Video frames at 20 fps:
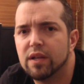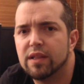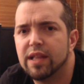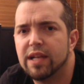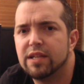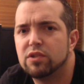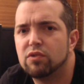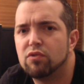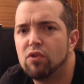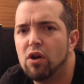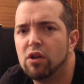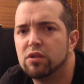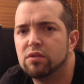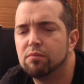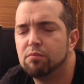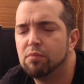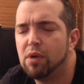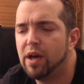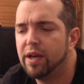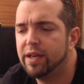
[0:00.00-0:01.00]
later
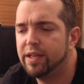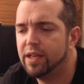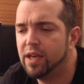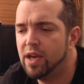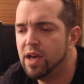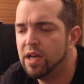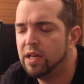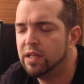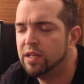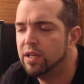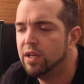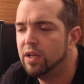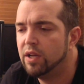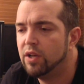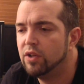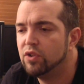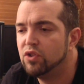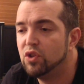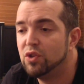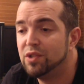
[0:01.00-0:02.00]
on by
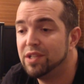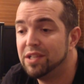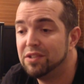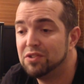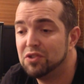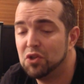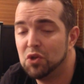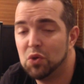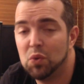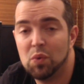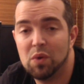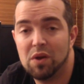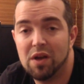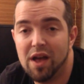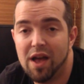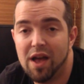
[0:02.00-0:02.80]
choosing to